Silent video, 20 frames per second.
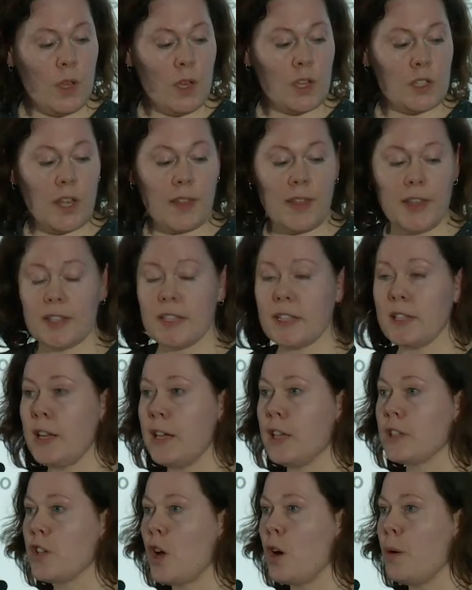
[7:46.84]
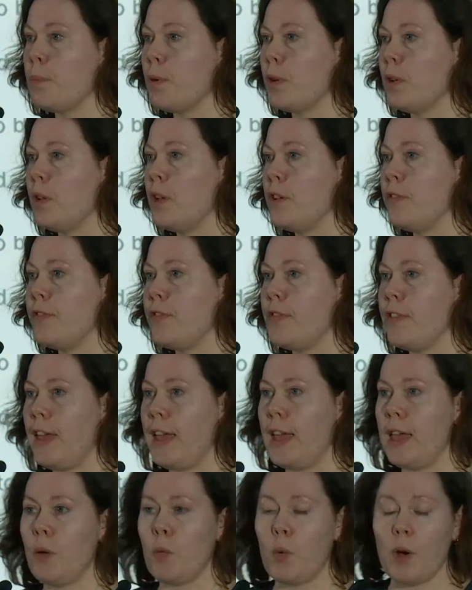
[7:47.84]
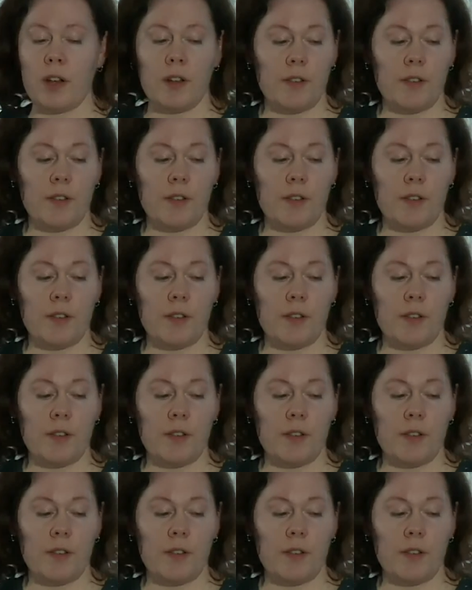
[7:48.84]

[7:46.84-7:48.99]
So this is an example of one